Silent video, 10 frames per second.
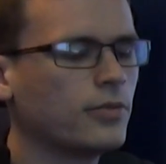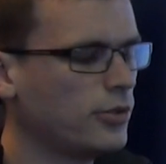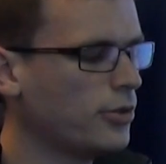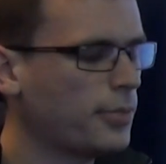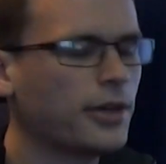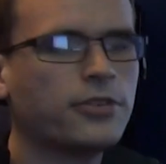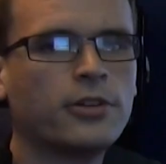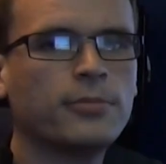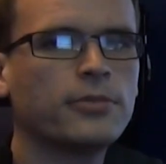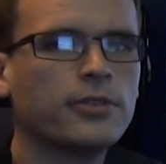do it by
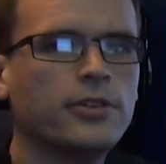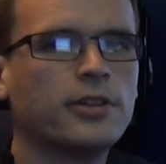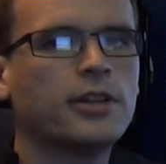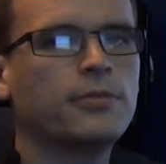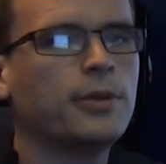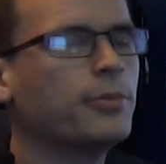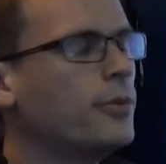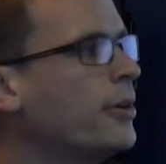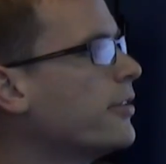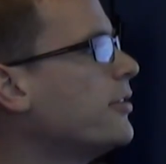term. So you can give people
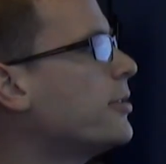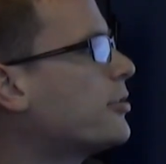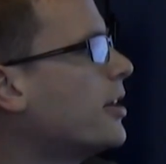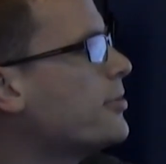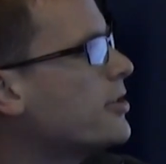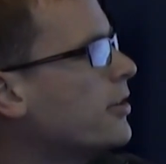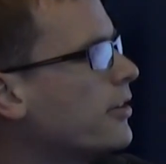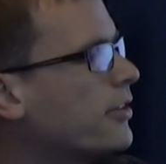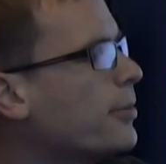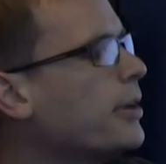a monthly subscription,
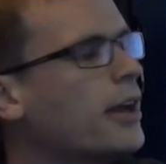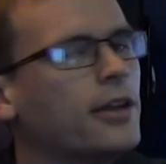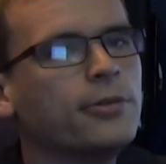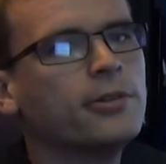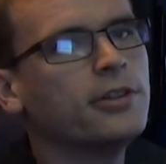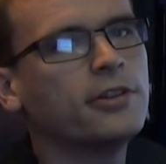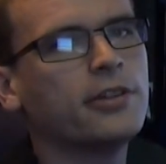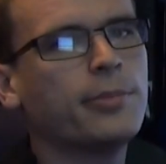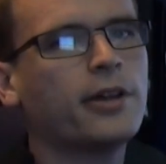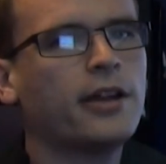a semi-annual,
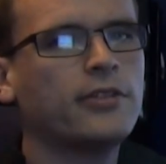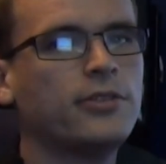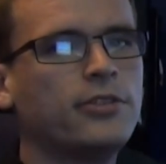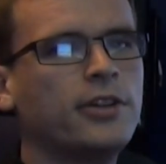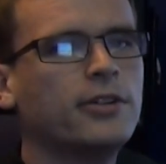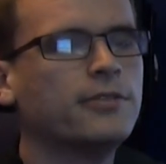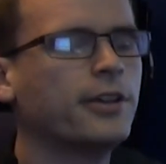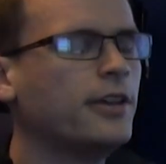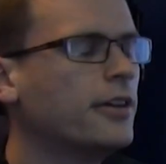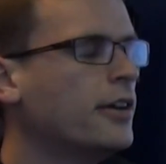yearly plan as you see it over
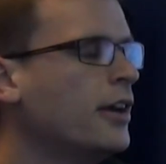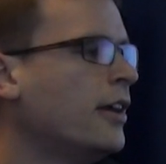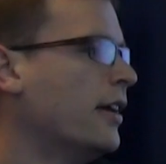here.